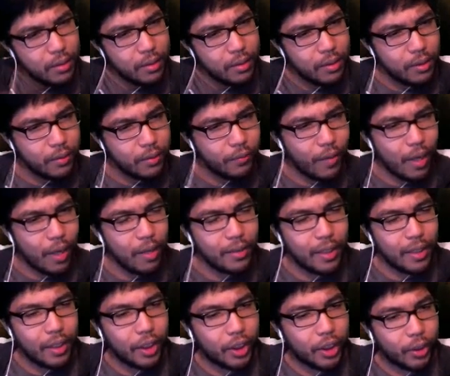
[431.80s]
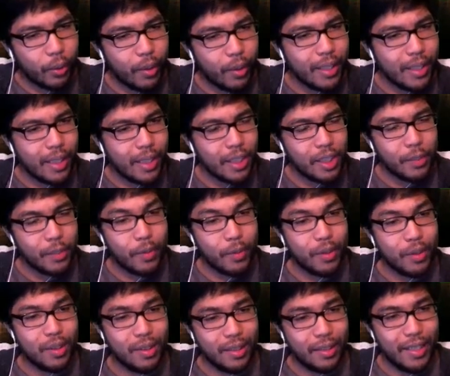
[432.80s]
The fires they destroy that
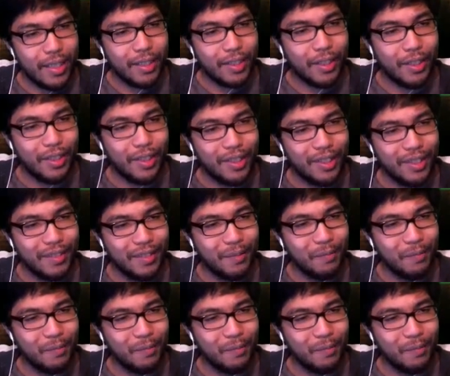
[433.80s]
disperses lasers.